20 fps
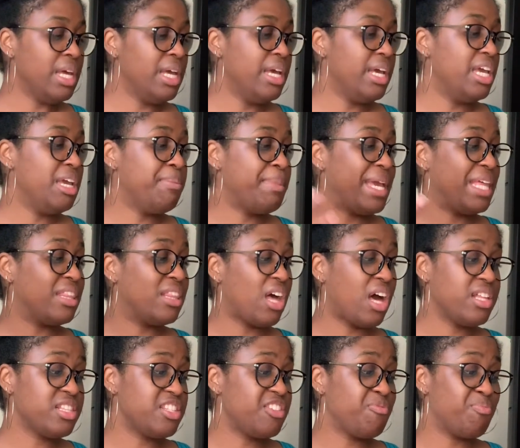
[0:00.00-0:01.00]
He made
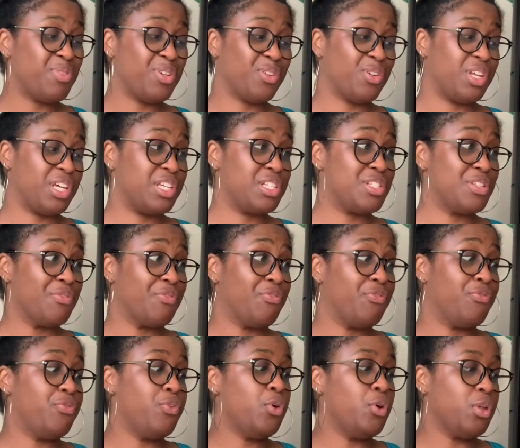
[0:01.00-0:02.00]
lots of buildings
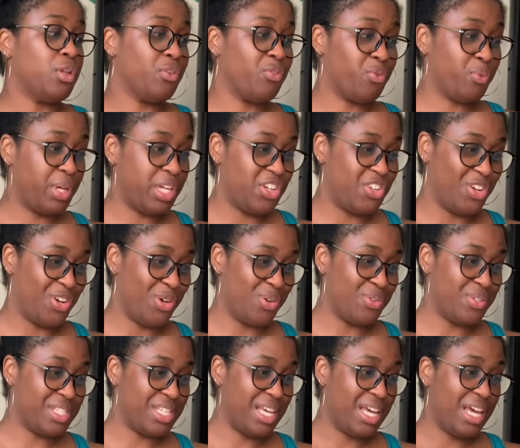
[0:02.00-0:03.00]
full of
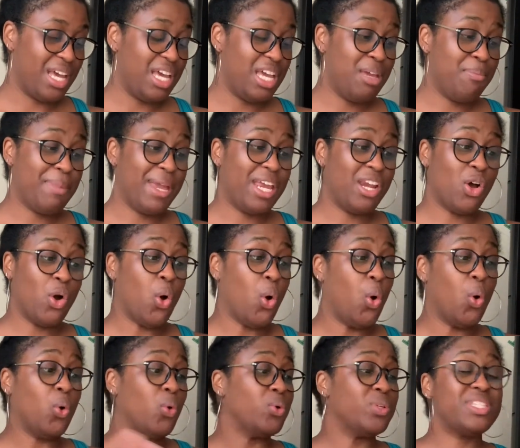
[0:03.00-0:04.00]
windows. He made a
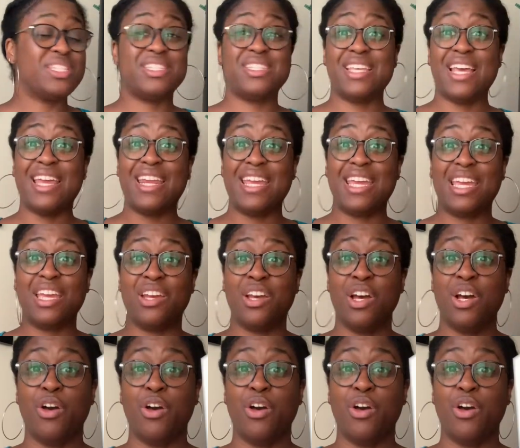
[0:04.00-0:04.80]
whole city